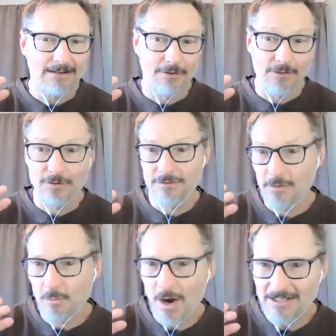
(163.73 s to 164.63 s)
For those of
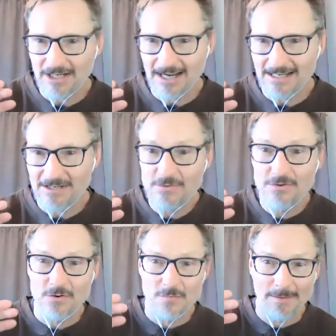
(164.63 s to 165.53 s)
you watching on
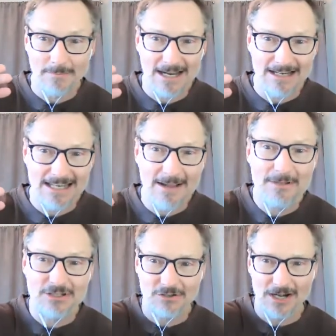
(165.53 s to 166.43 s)
YouTube, I'm kind of
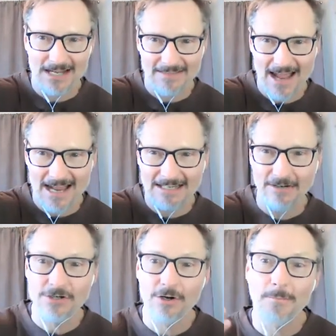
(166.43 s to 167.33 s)
demonstrating that
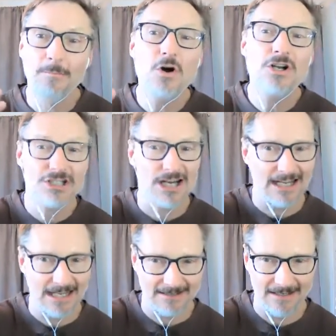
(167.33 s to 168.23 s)
here. You're
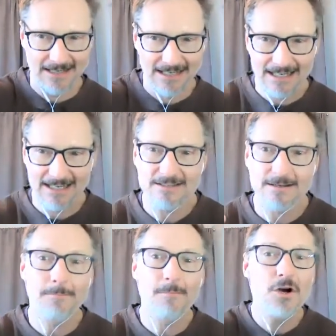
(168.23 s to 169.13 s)
pushing it. It is
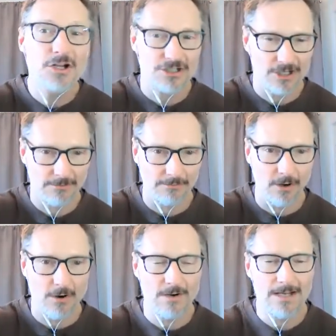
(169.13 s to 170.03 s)
a push
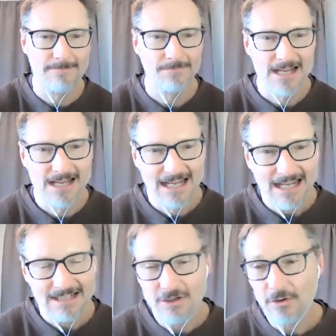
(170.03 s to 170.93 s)
throw.
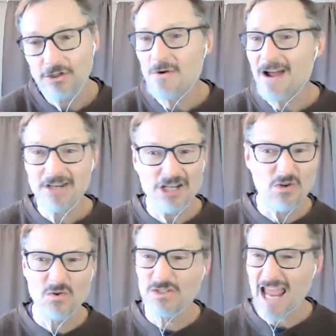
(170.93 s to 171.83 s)
And so you have to
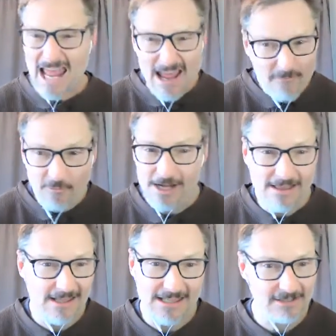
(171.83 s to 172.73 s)
use
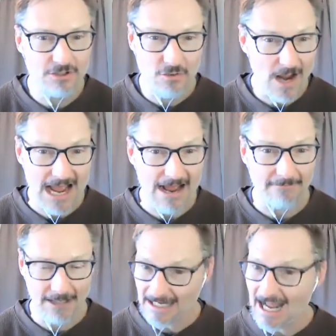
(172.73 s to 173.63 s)
everything that you
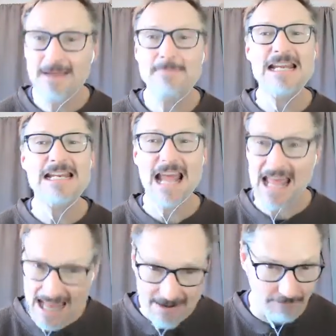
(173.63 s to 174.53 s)
have. And I mean
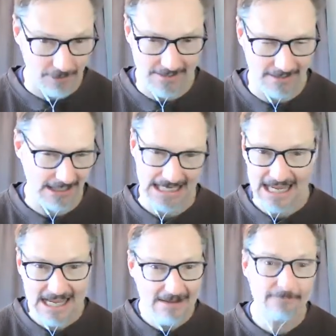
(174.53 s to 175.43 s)
everything.
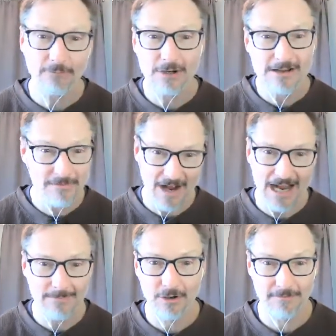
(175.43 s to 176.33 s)
Every
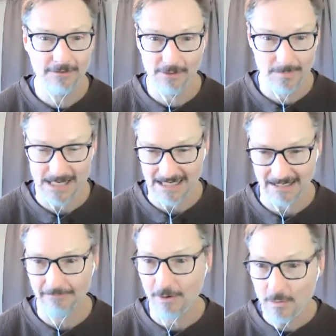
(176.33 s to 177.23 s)
fiber of your
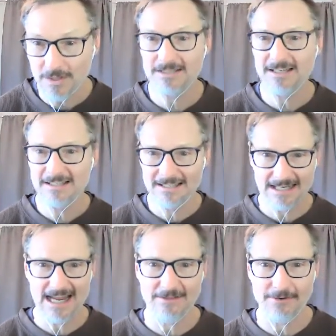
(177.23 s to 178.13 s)
being focuses
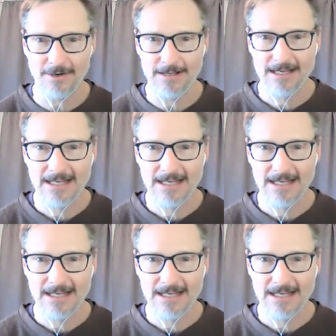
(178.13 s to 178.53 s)
together